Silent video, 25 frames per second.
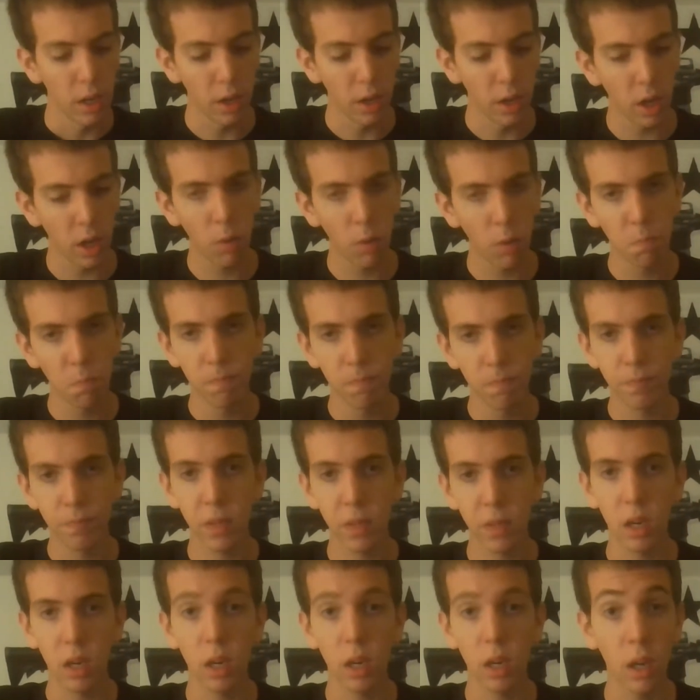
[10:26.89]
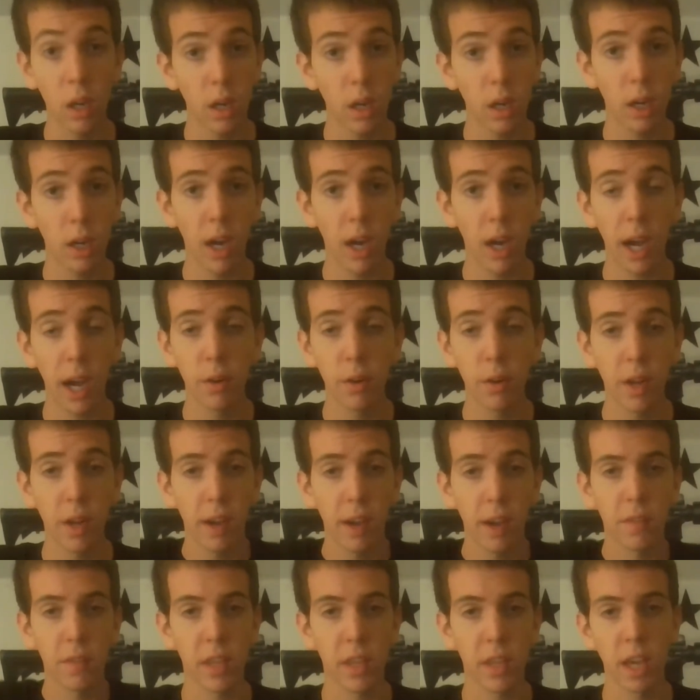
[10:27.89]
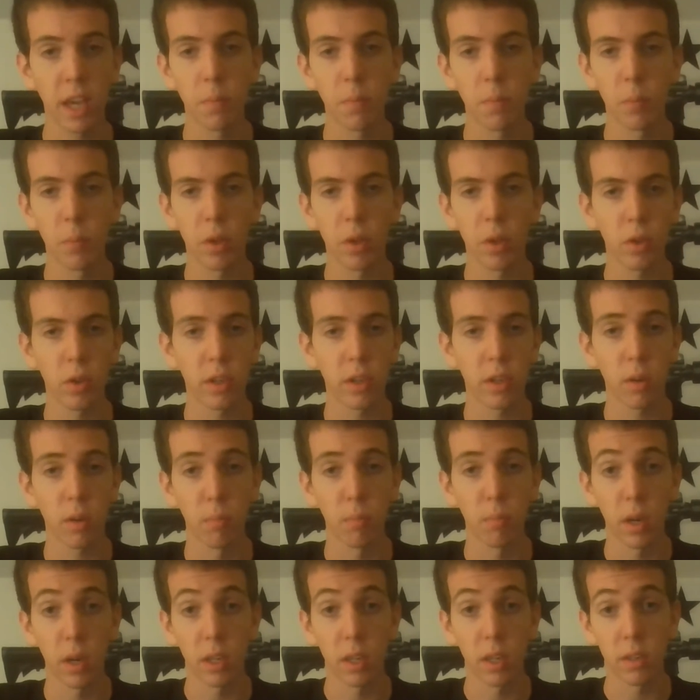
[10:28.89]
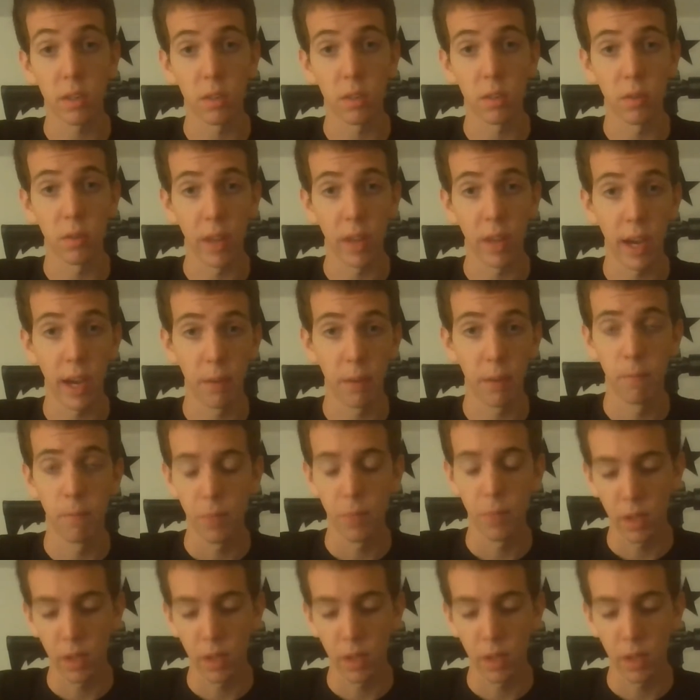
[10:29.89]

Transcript: No, I don't have the capability or money to do that.